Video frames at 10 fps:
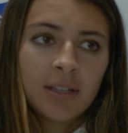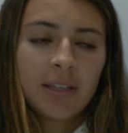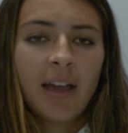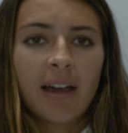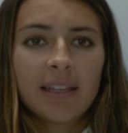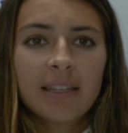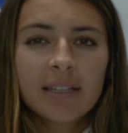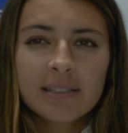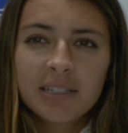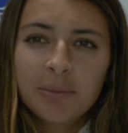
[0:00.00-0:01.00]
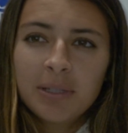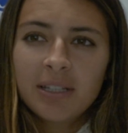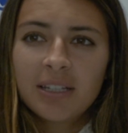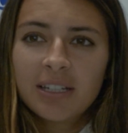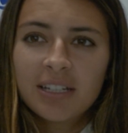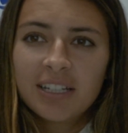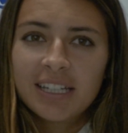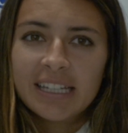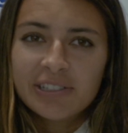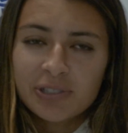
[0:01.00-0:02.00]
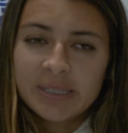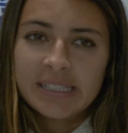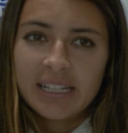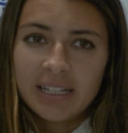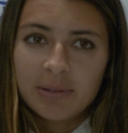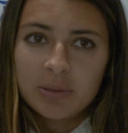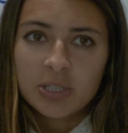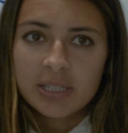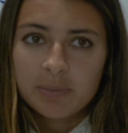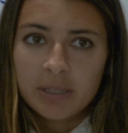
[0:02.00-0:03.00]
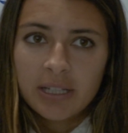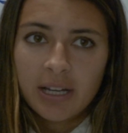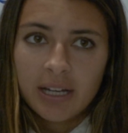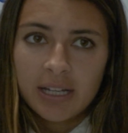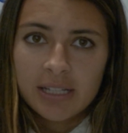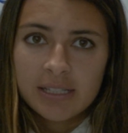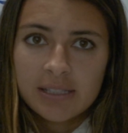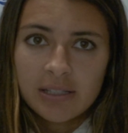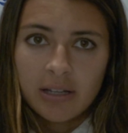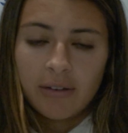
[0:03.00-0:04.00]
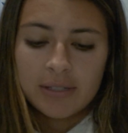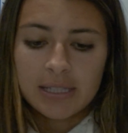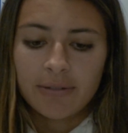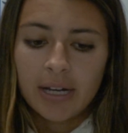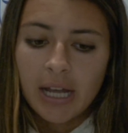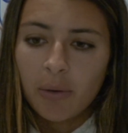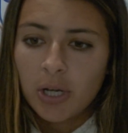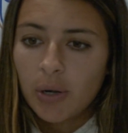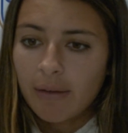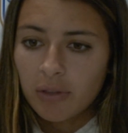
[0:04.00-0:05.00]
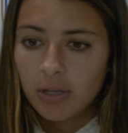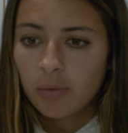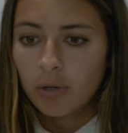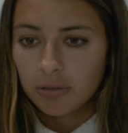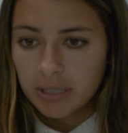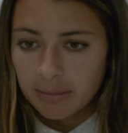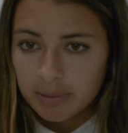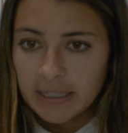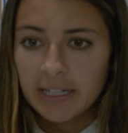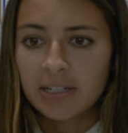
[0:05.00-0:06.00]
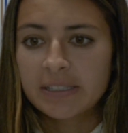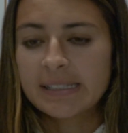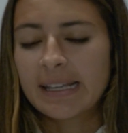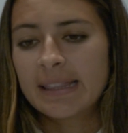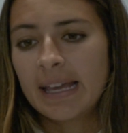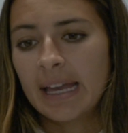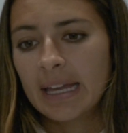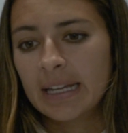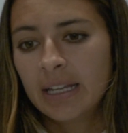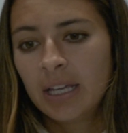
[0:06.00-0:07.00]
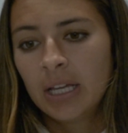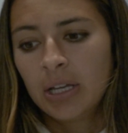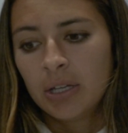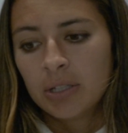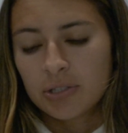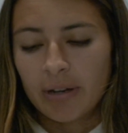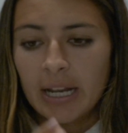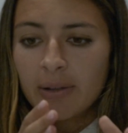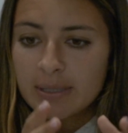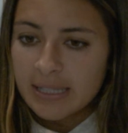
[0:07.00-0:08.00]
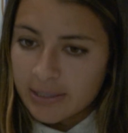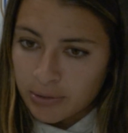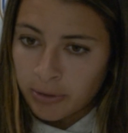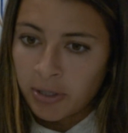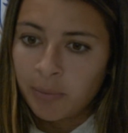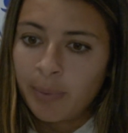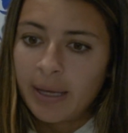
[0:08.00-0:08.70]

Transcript: Yeah, I think it's going to be interesting just because obviously right now we don't have the World Cup players. And then, so right now it's this group,